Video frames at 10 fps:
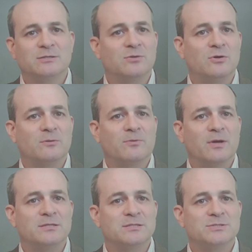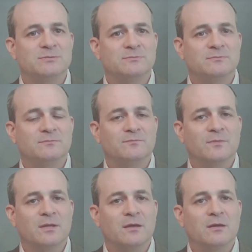in loco parentis.
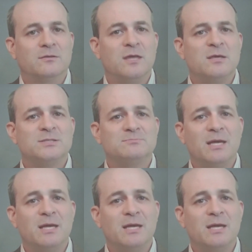This